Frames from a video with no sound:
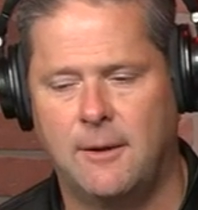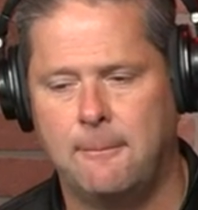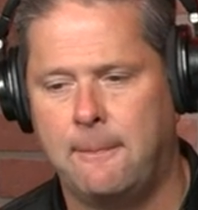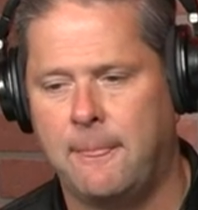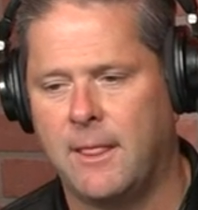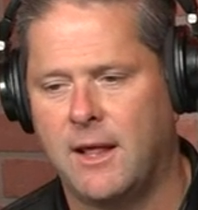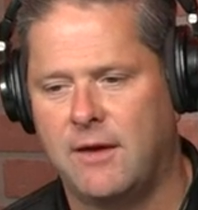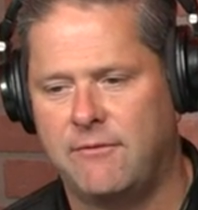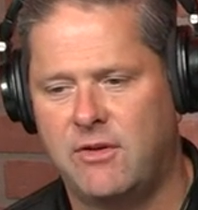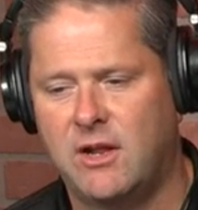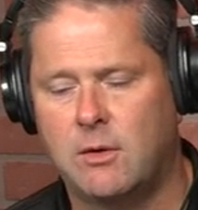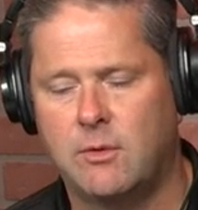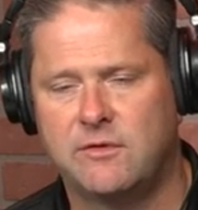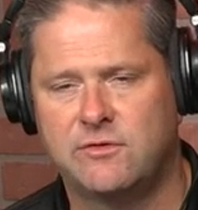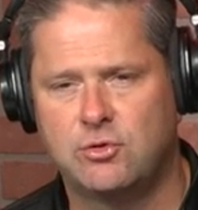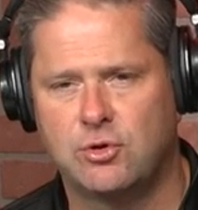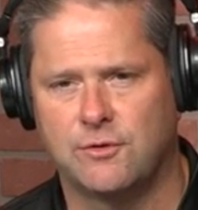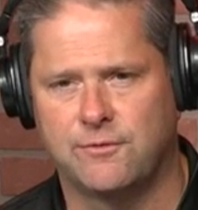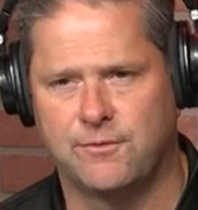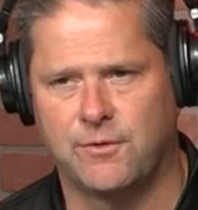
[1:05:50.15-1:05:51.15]
I feel like we've
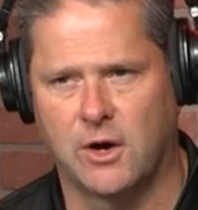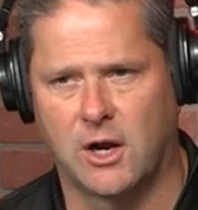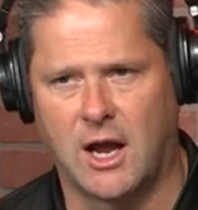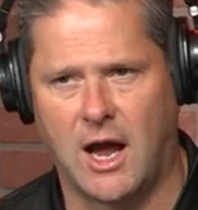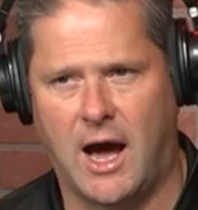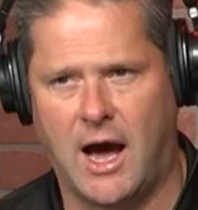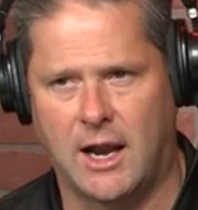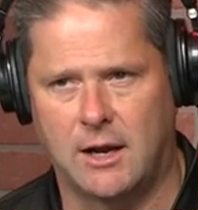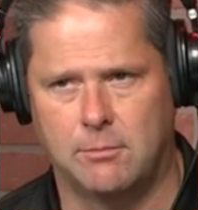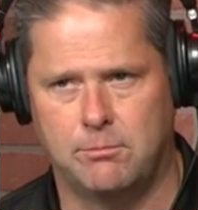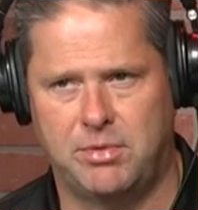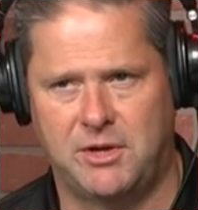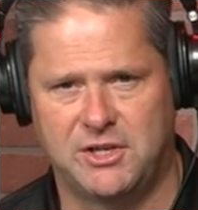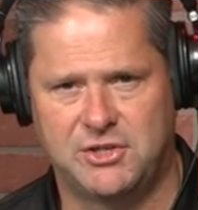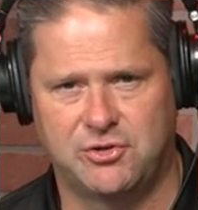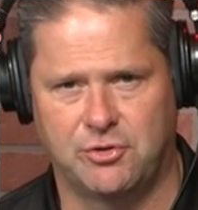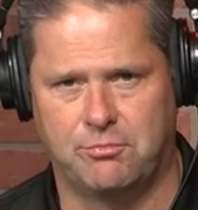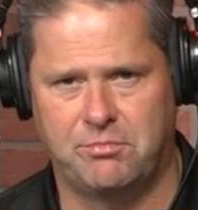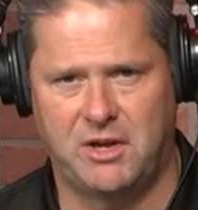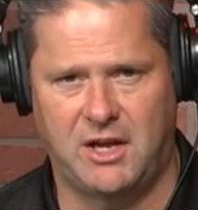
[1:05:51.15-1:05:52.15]
sort of forgotten
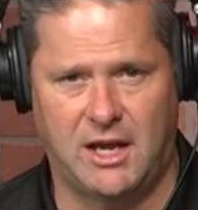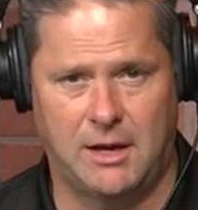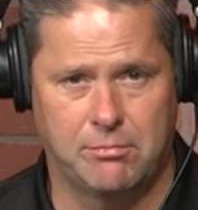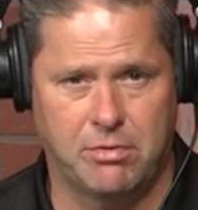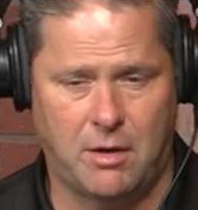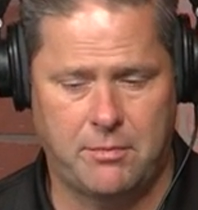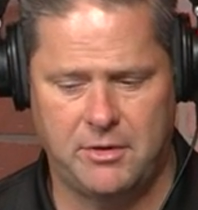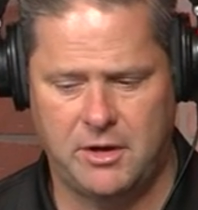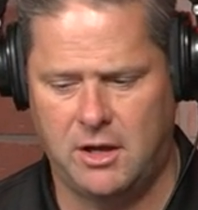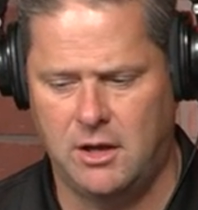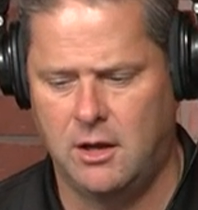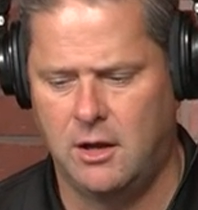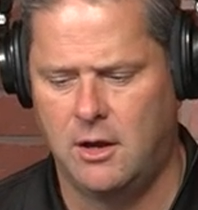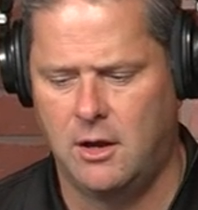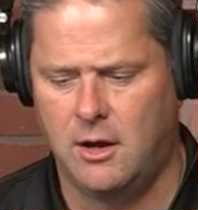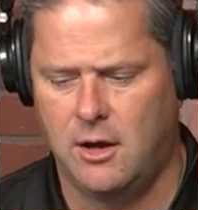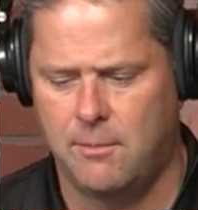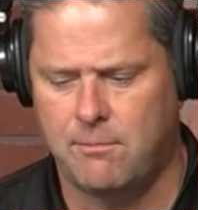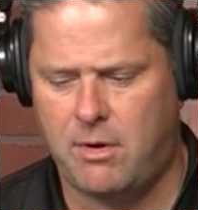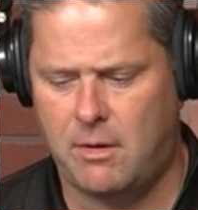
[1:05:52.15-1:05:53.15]
Pistol Pete. Probably
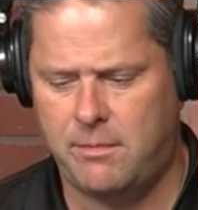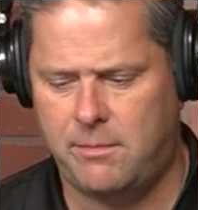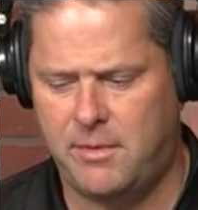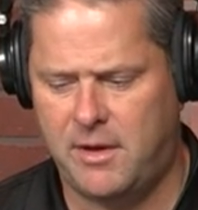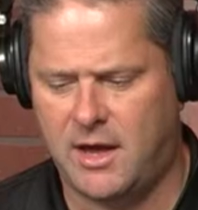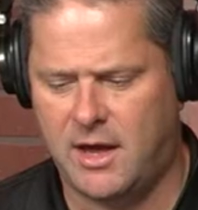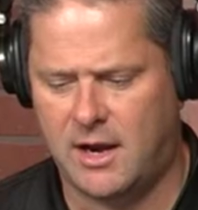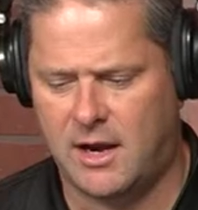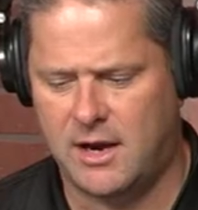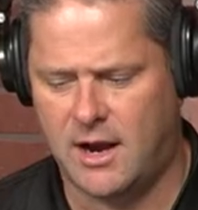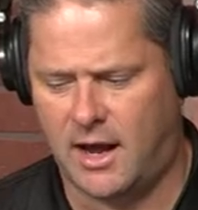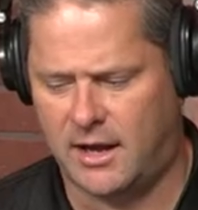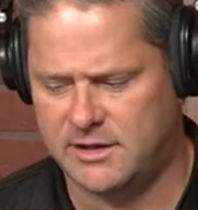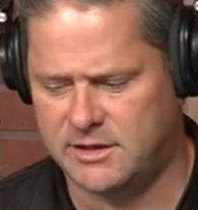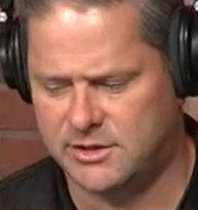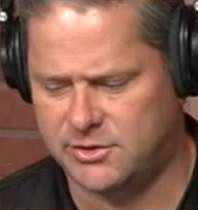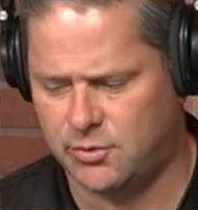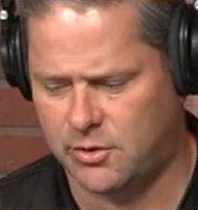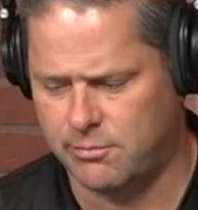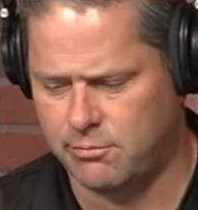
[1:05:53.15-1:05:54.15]
be kind of nice
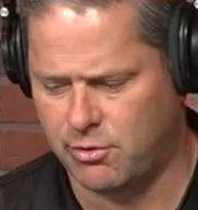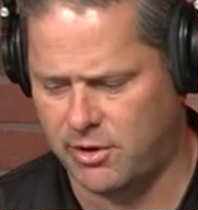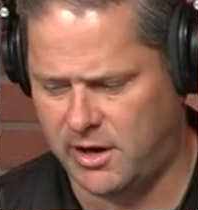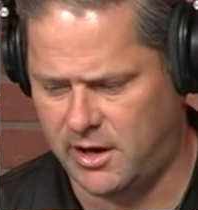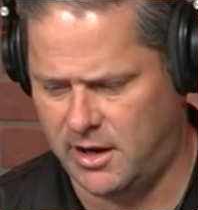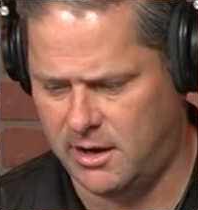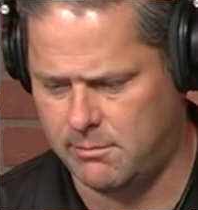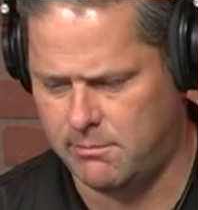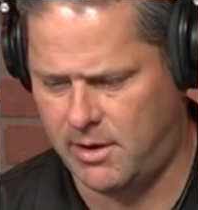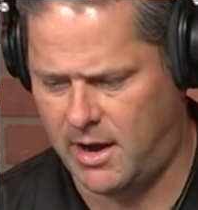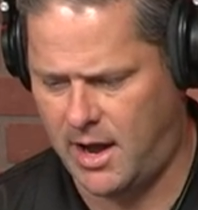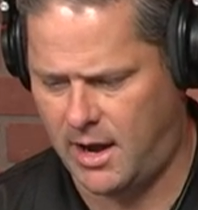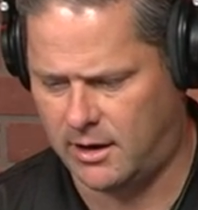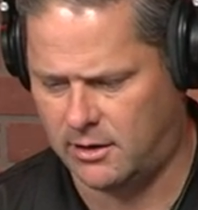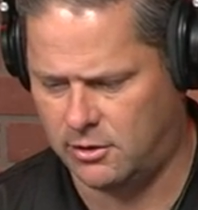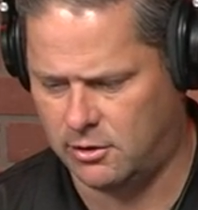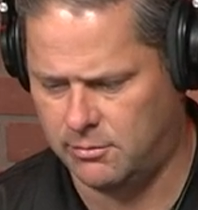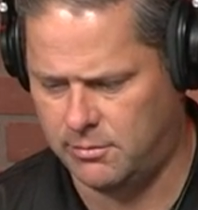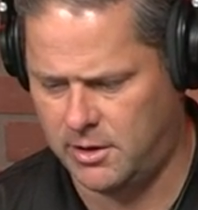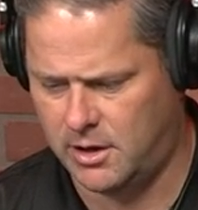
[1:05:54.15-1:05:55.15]
to sort of bring him back a
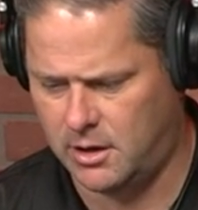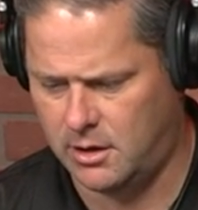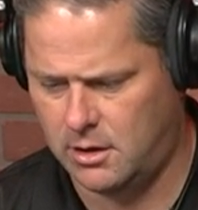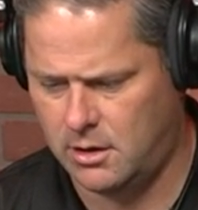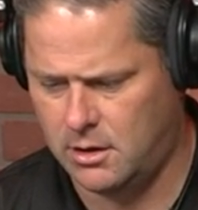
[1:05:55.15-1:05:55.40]
little bit.